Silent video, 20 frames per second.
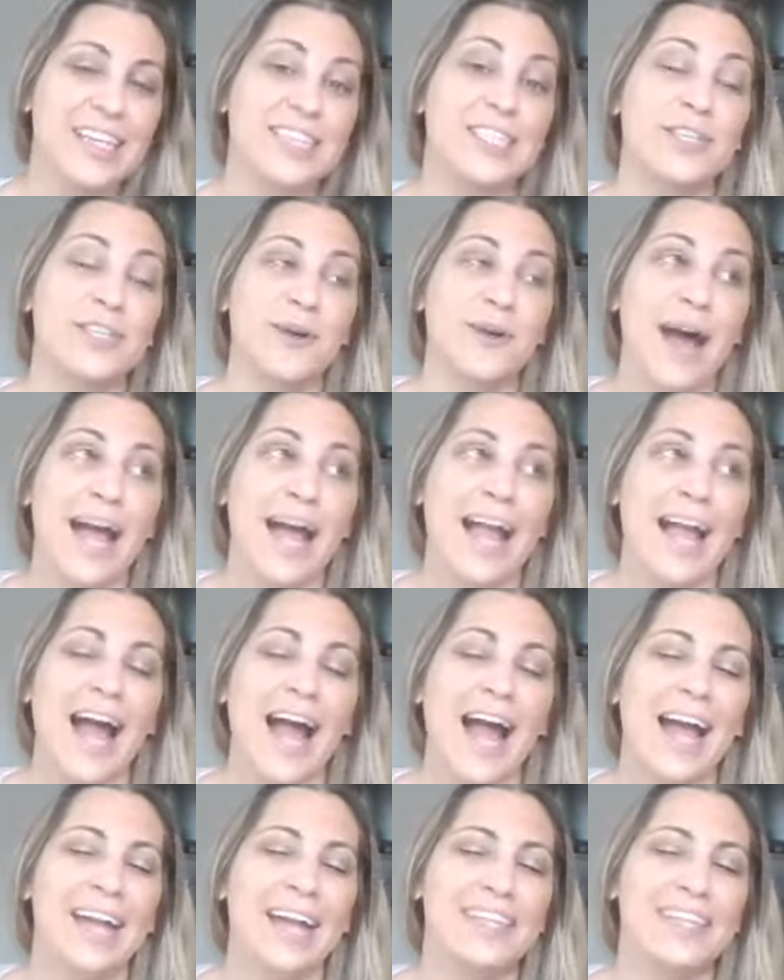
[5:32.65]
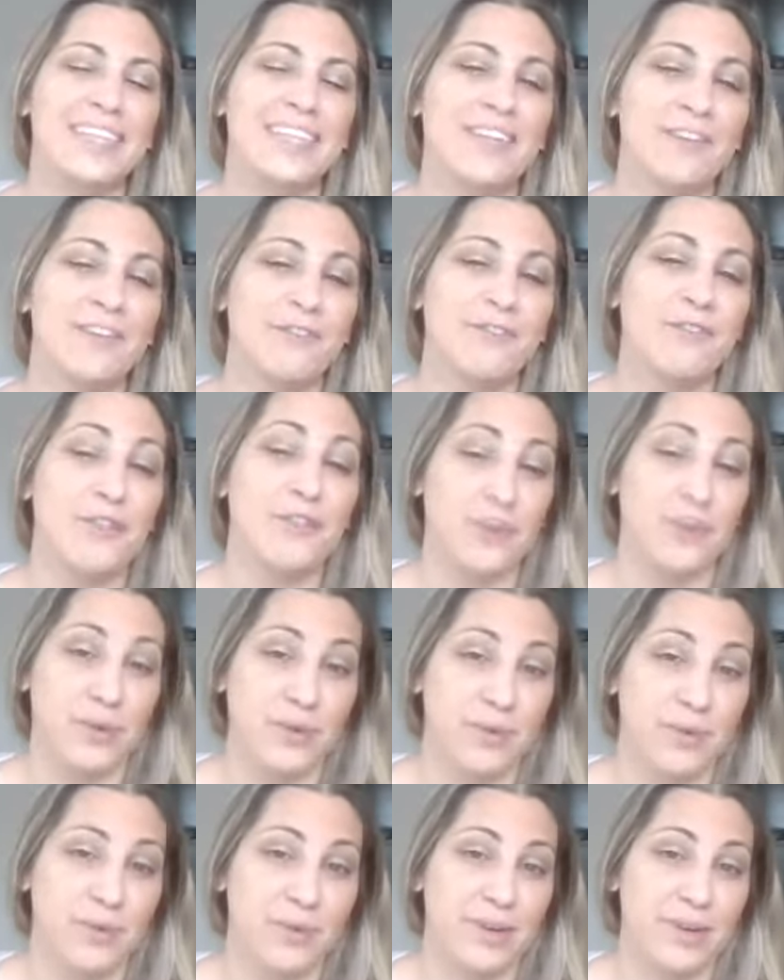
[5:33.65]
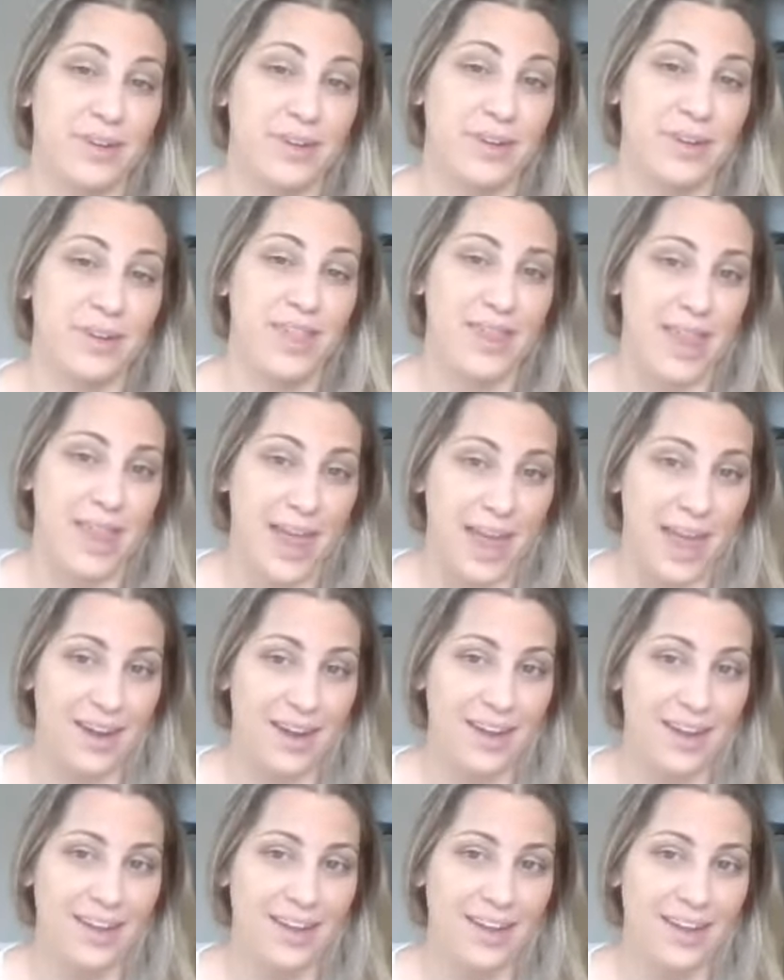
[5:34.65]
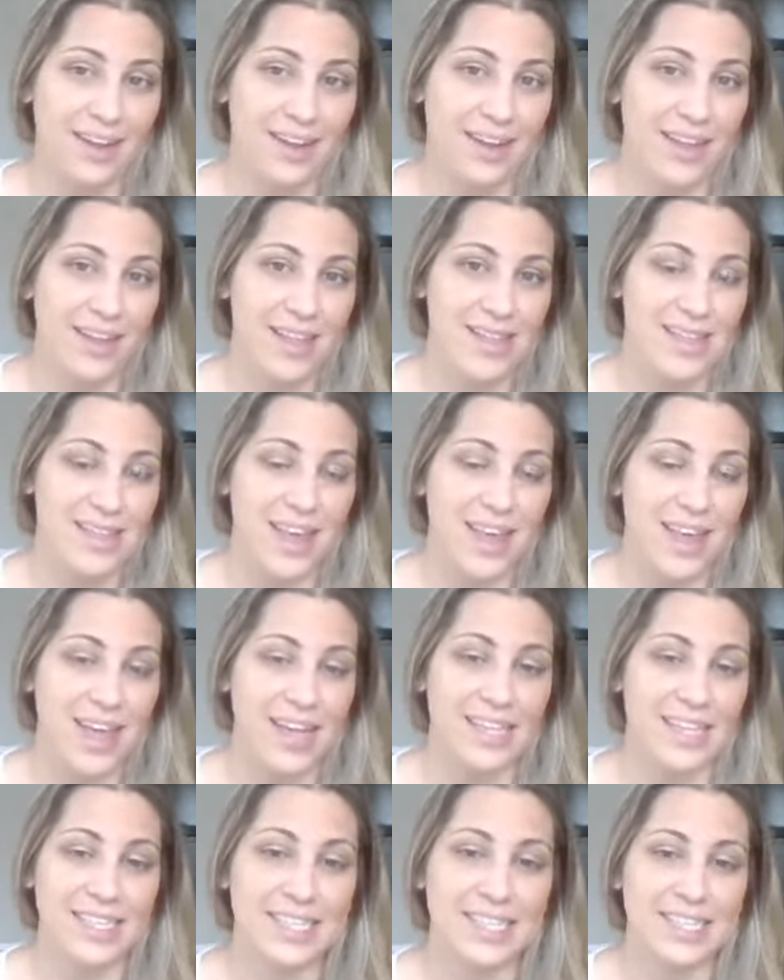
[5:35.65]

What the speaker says: So I kind of knew then that